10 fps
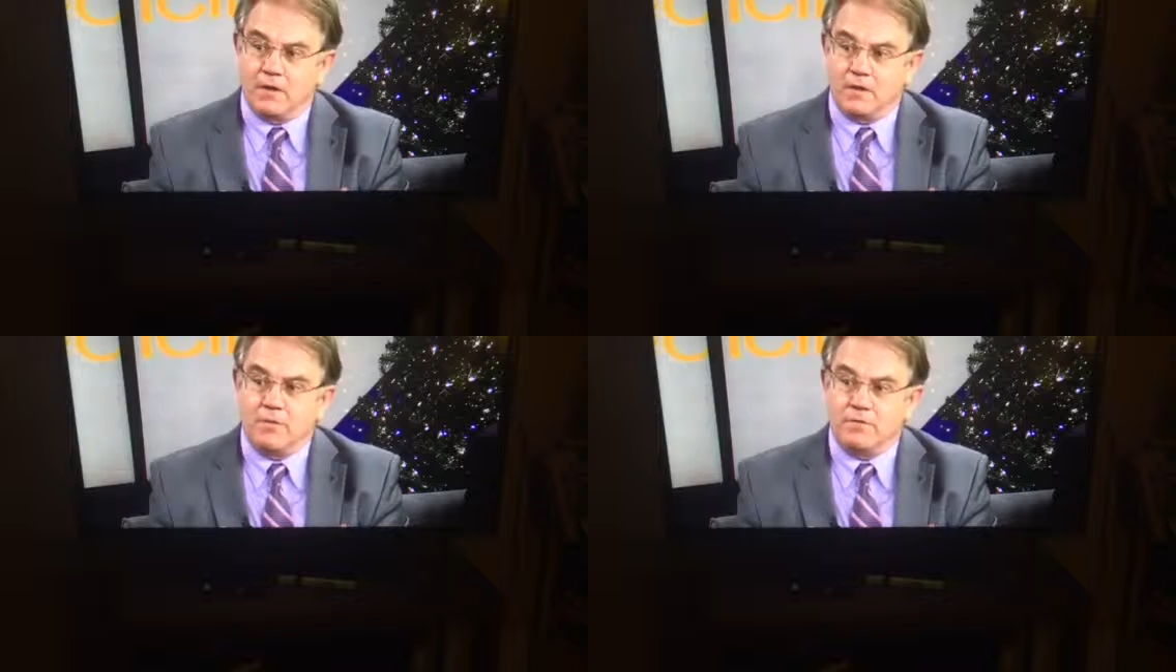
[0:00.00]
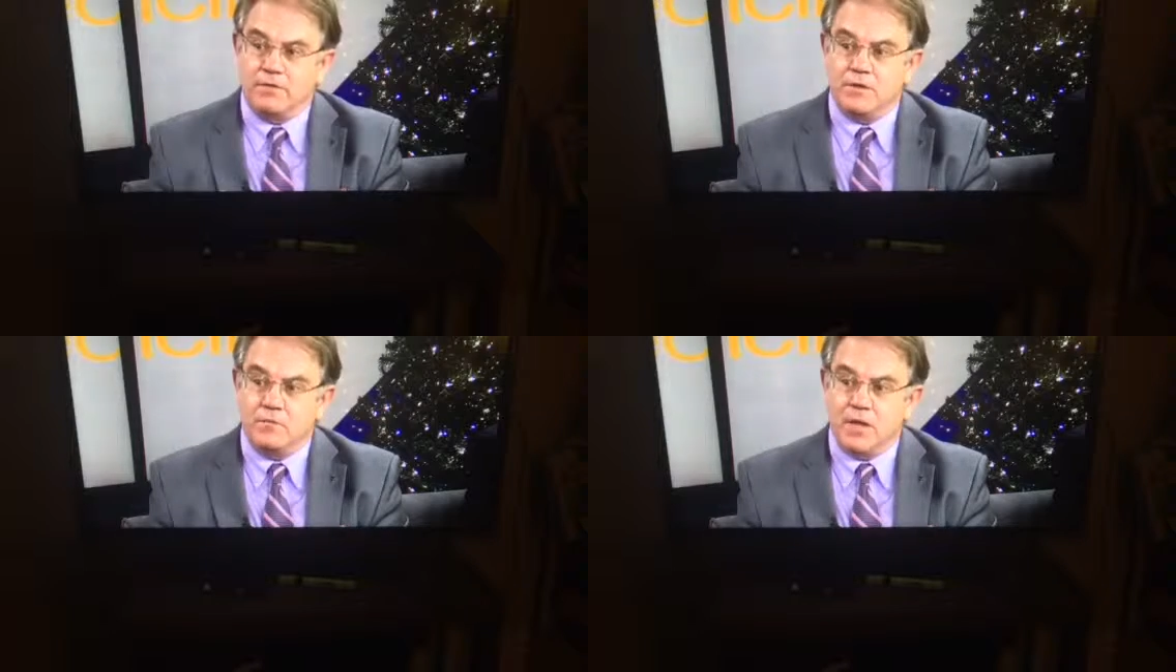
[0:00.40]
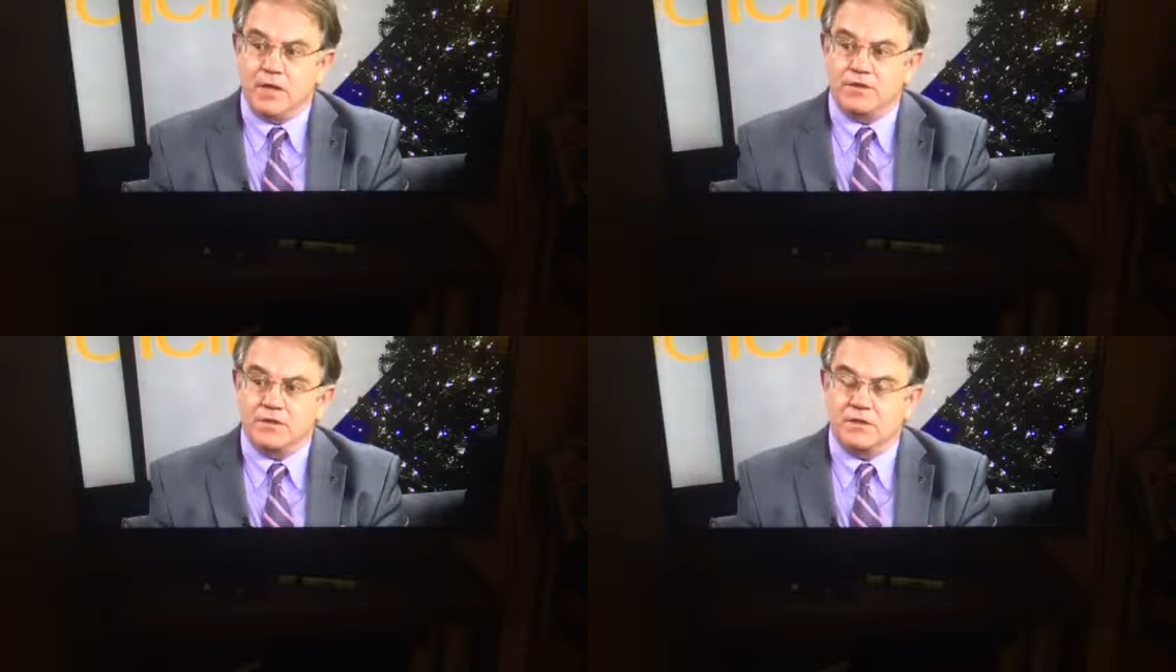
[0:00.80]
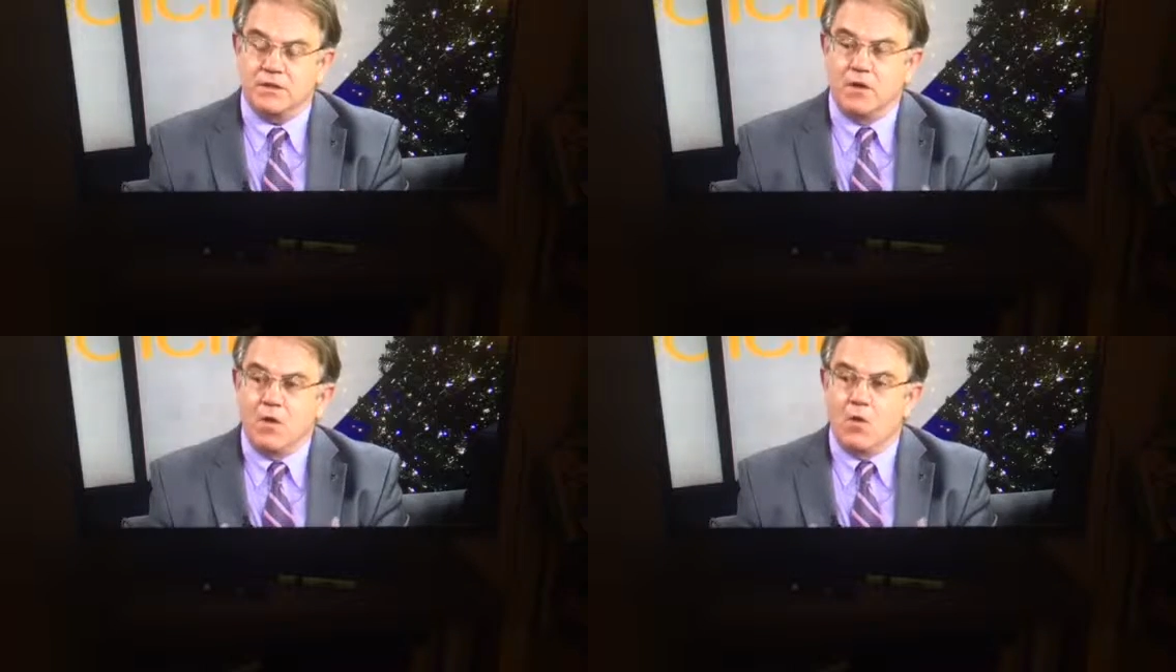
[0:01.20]
WVU Medicine
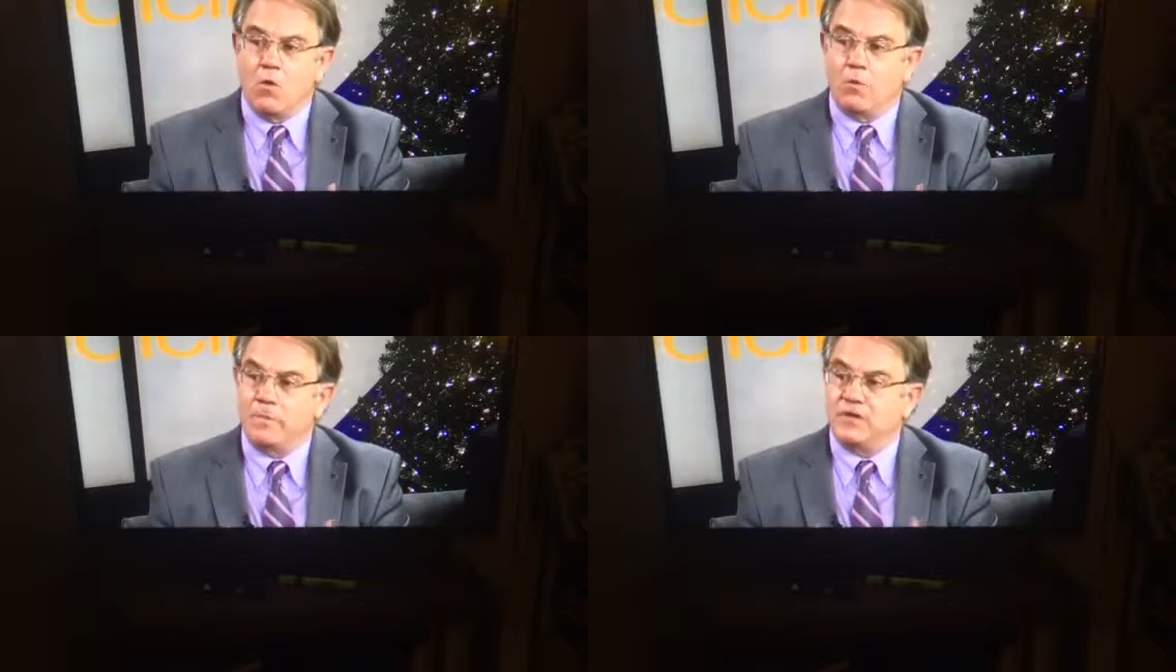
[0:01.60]
or